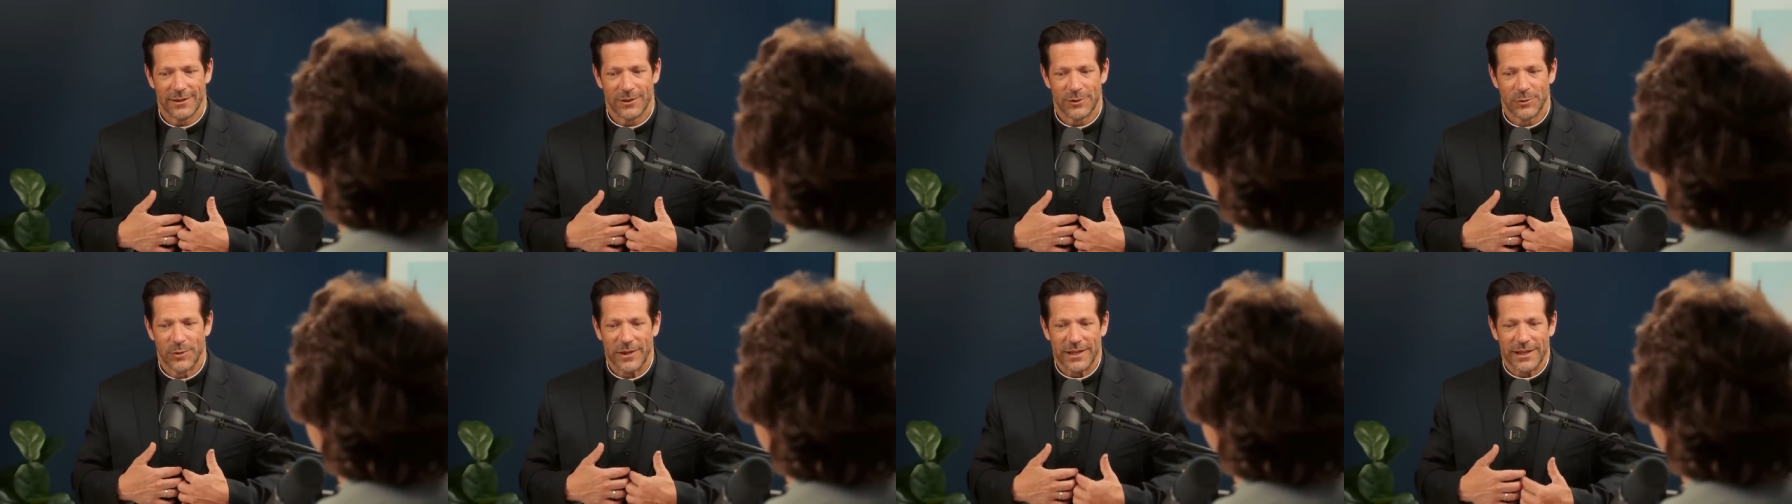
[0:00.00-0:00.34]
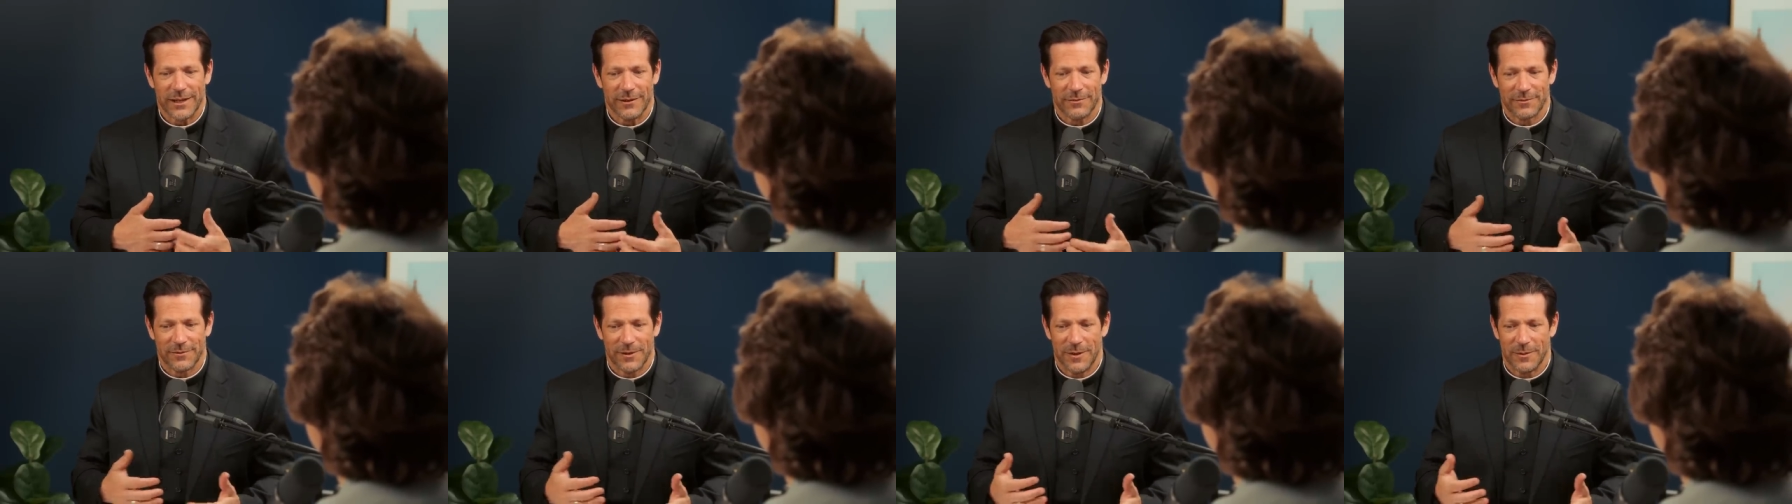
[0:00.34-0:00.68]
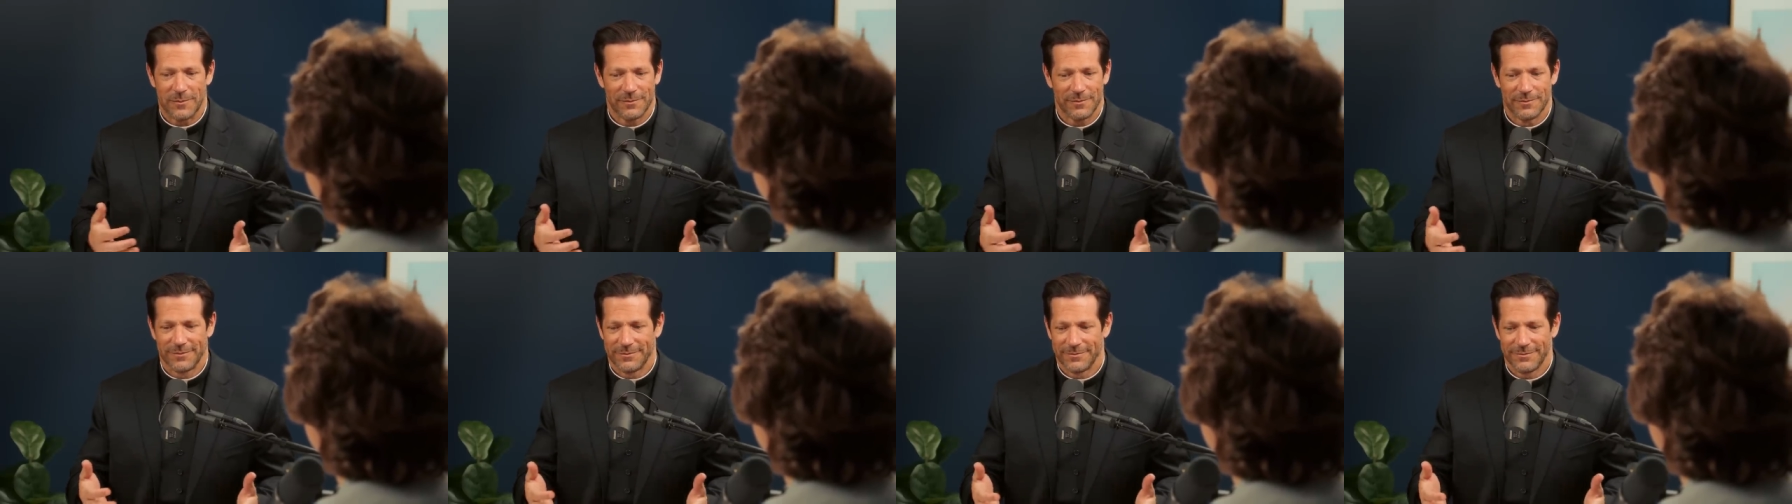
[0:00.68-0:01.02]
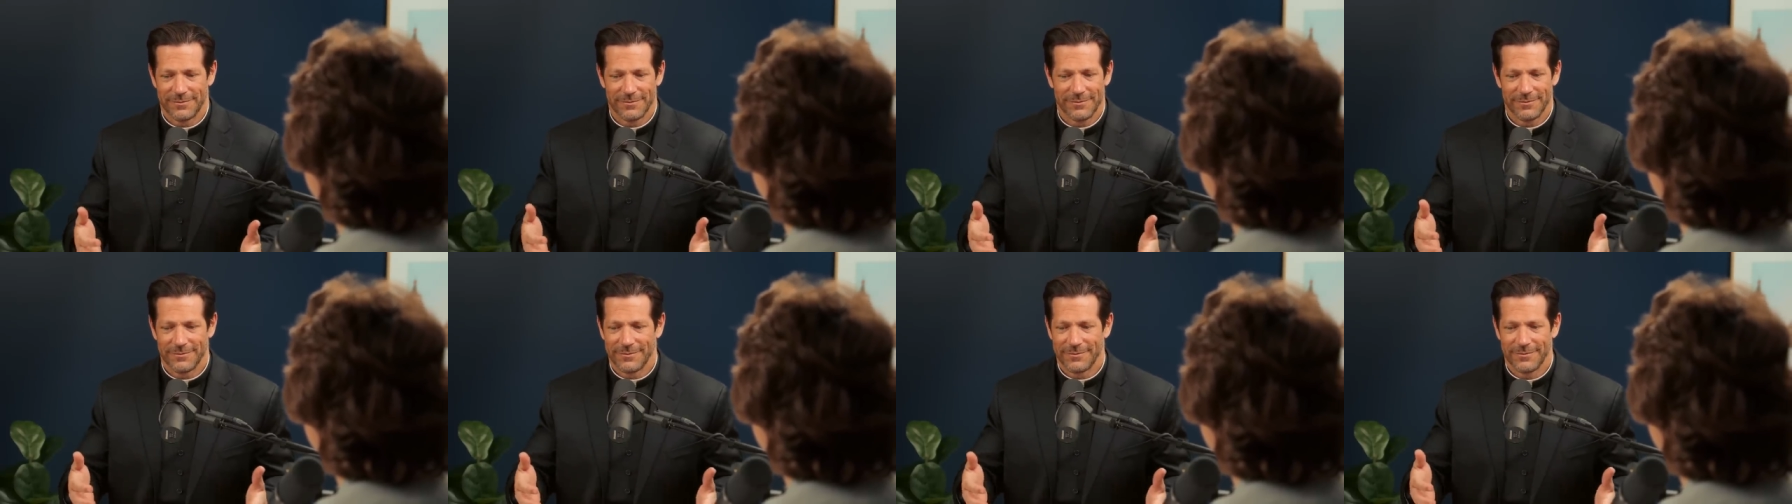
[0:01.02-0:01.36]
drinking from
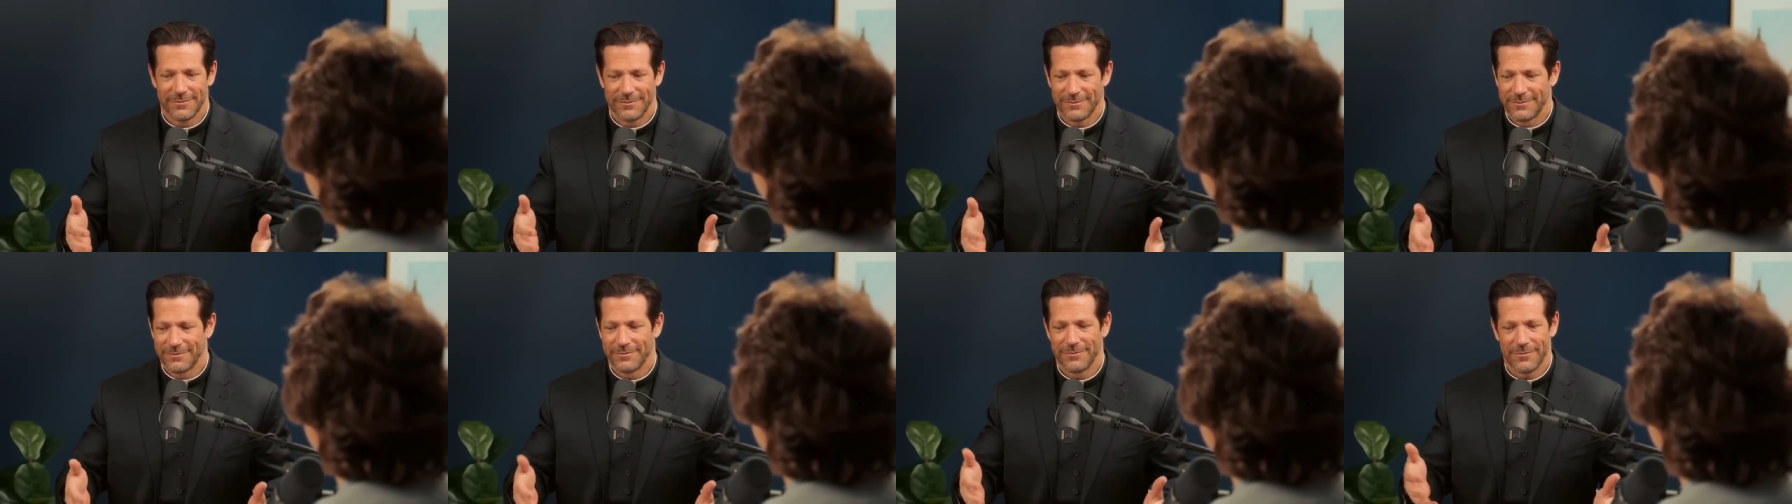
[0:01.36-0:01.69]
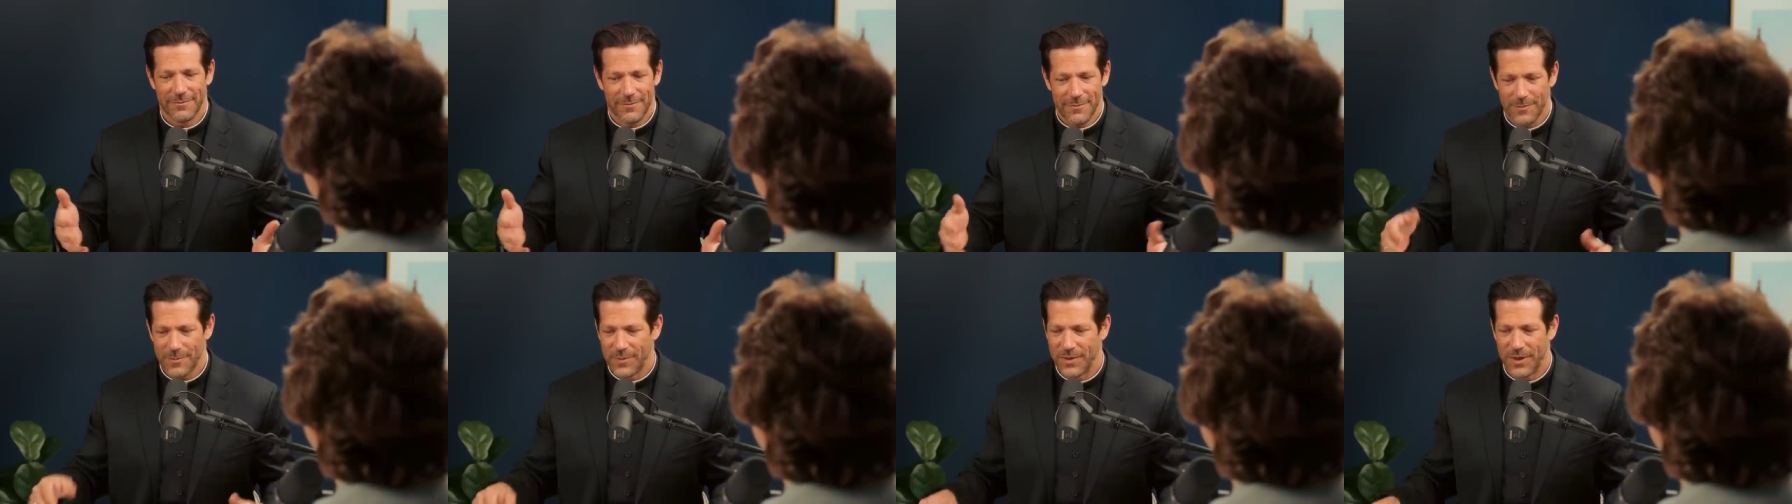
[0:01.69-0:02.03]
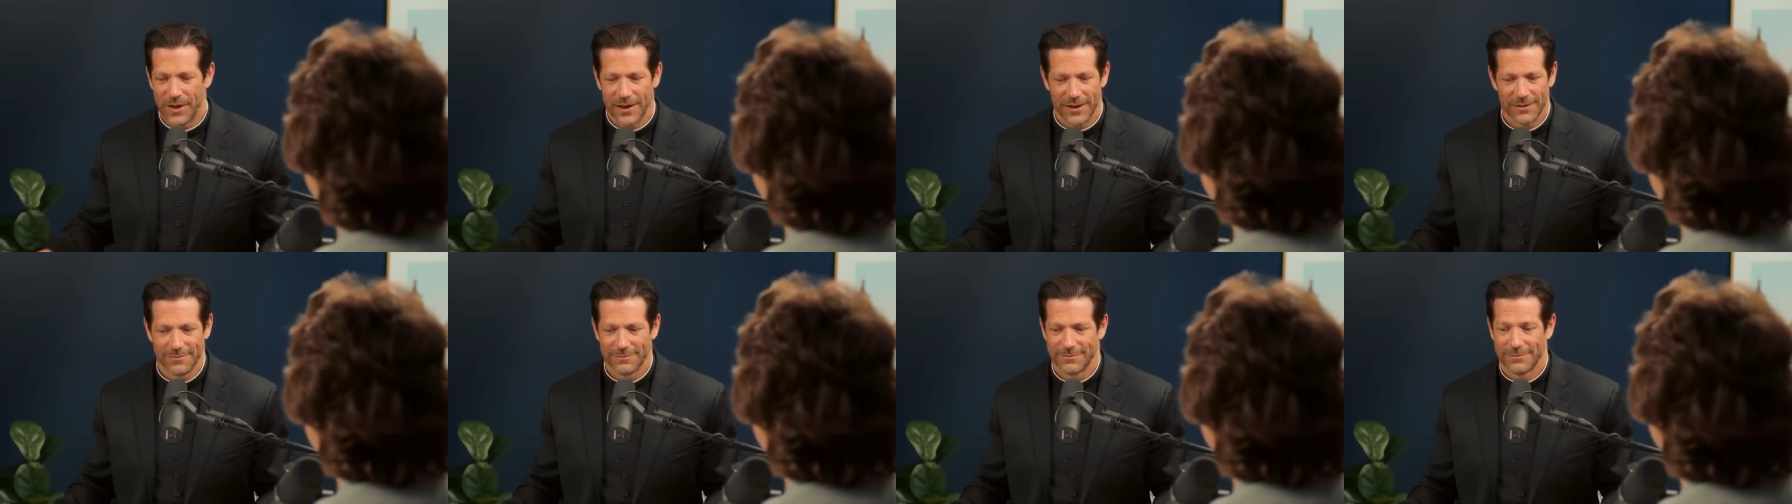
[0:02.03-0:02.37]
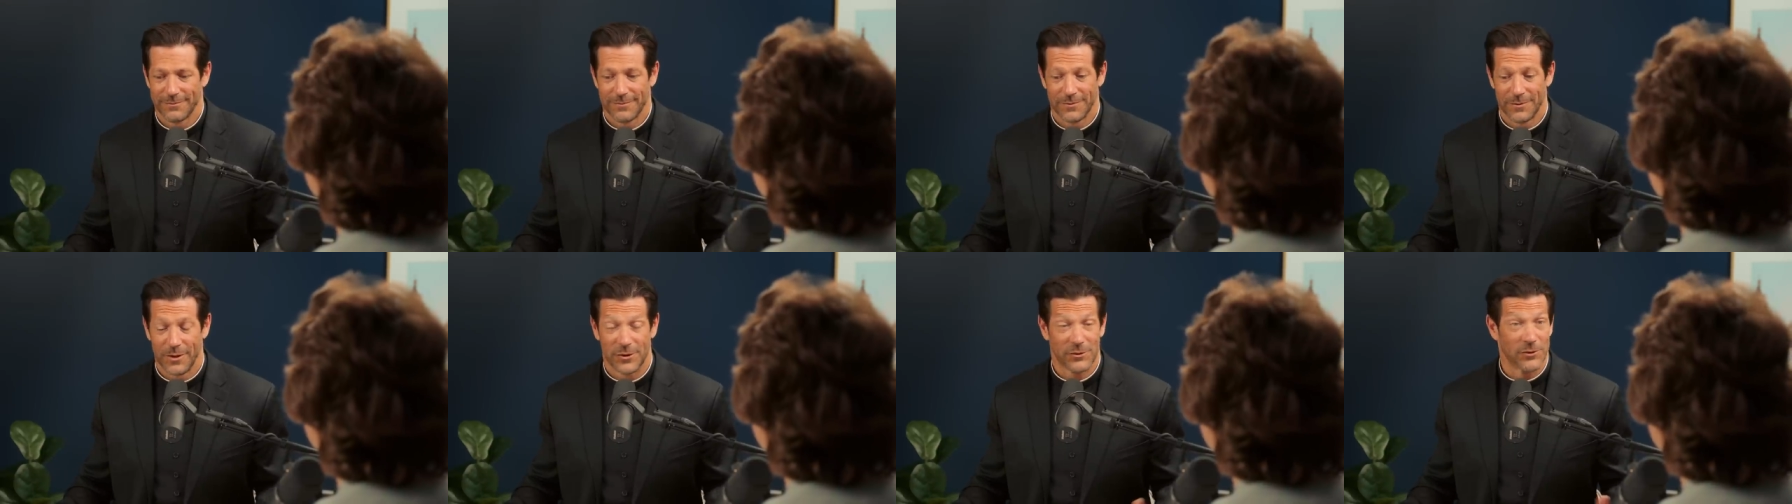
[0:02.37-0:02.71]
the
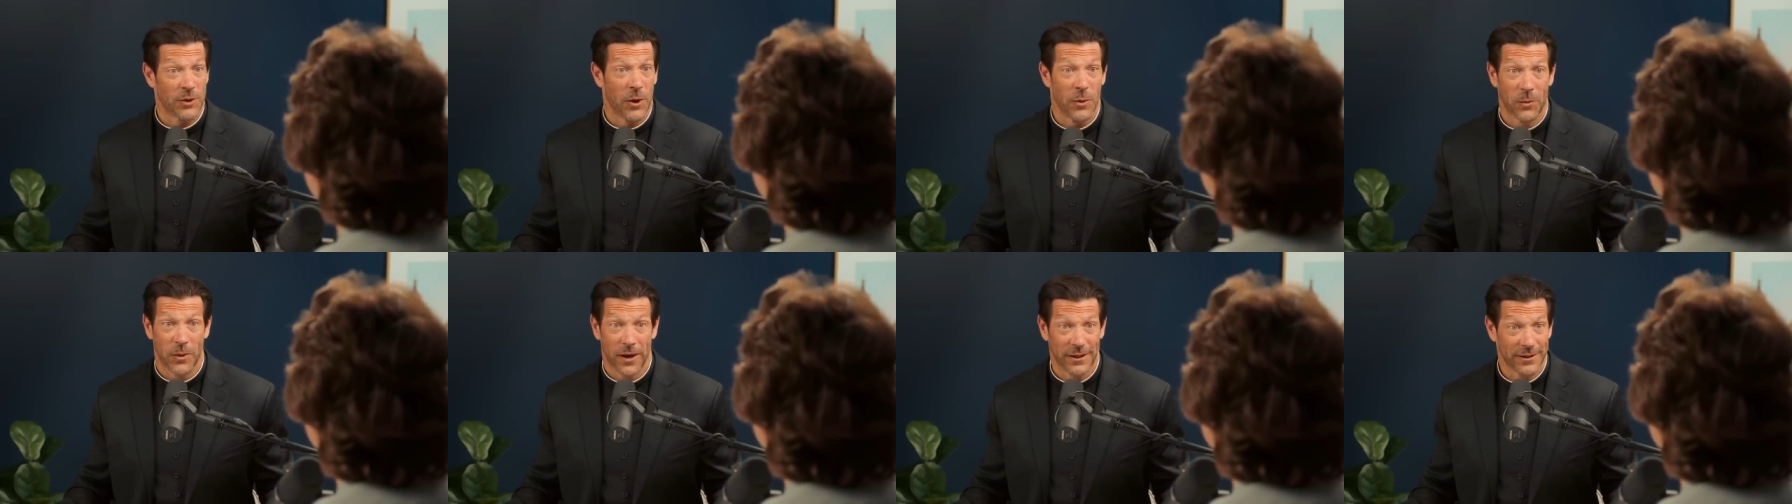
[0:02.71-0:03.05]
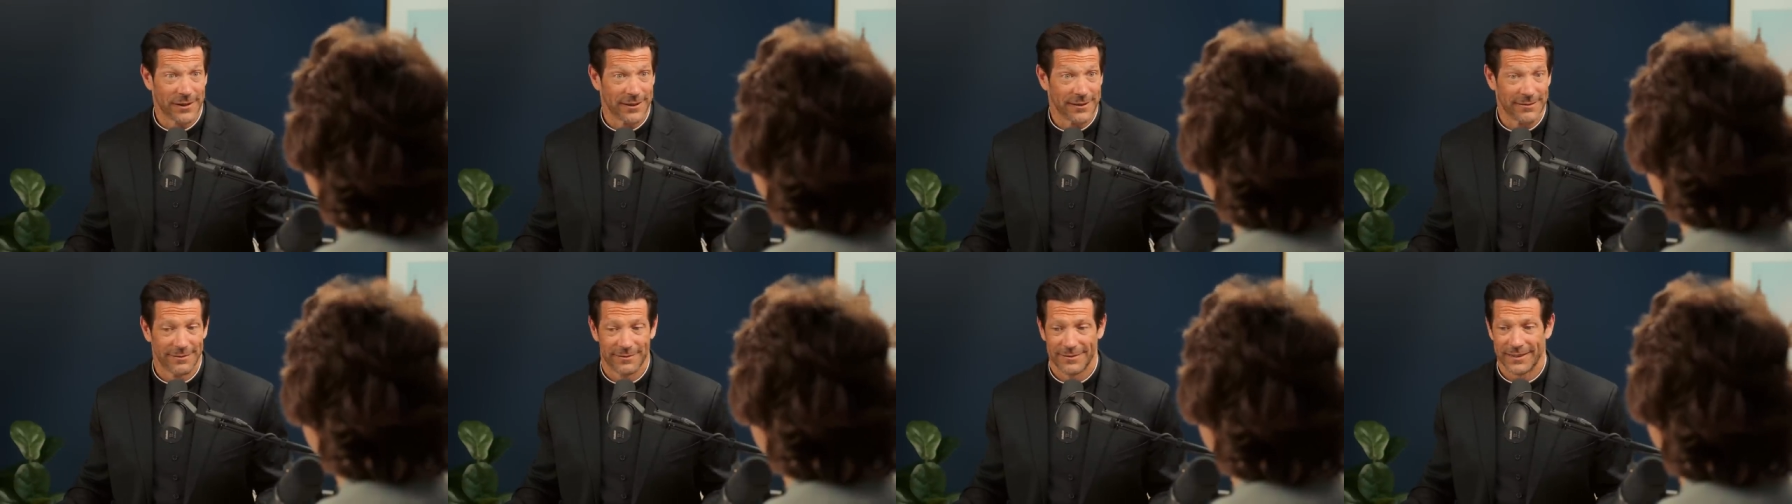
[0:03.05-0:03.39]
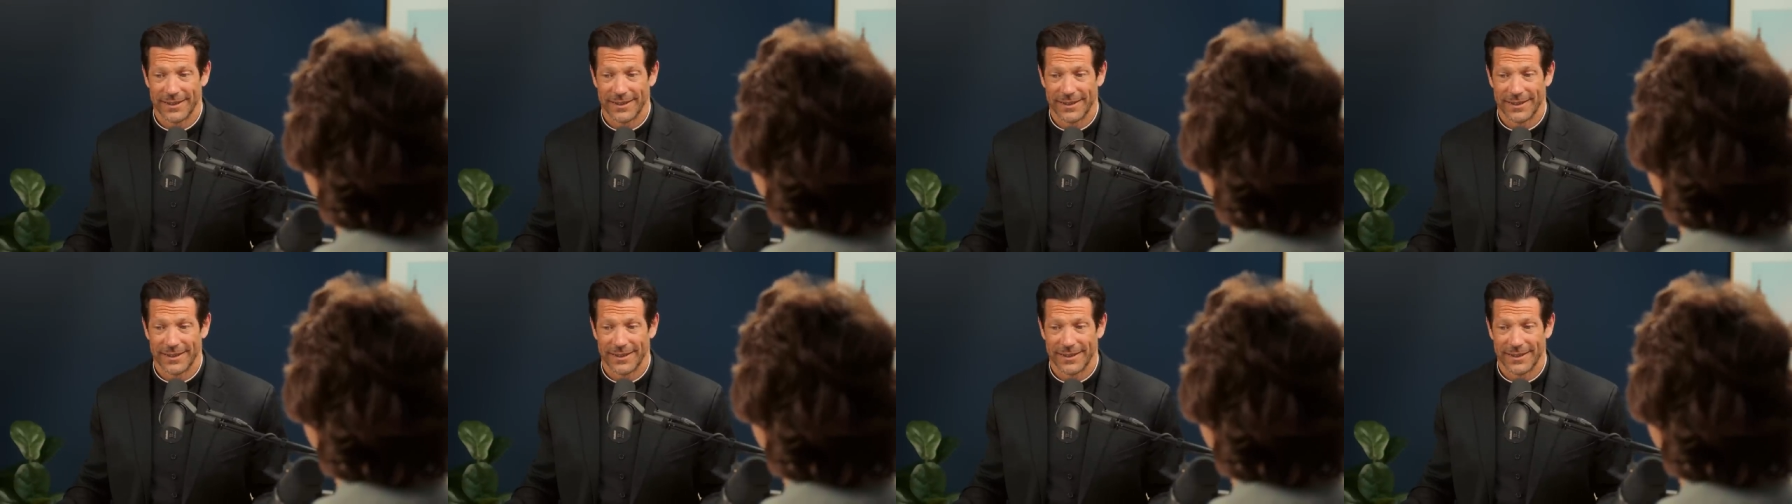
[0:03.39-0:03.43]
the salt water,